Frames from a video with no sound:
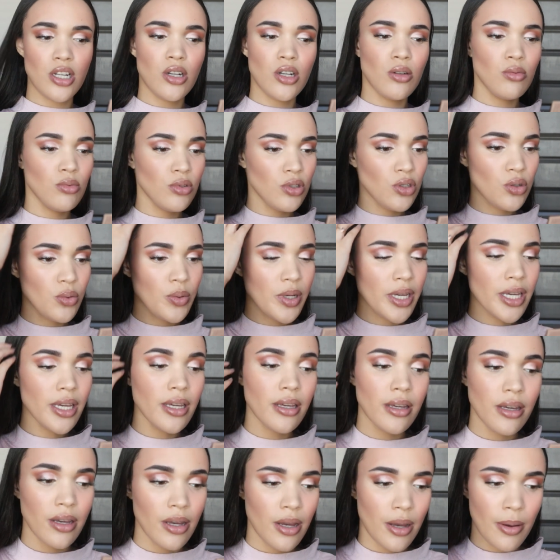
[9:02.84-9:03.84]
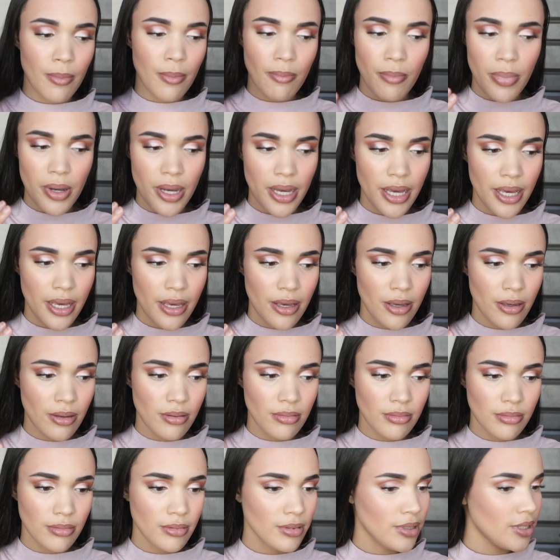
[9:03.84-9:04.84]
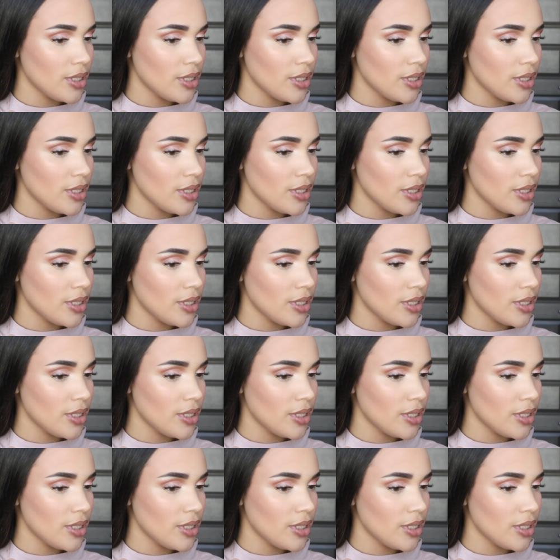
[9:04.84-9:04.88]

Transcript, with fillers: tone to it but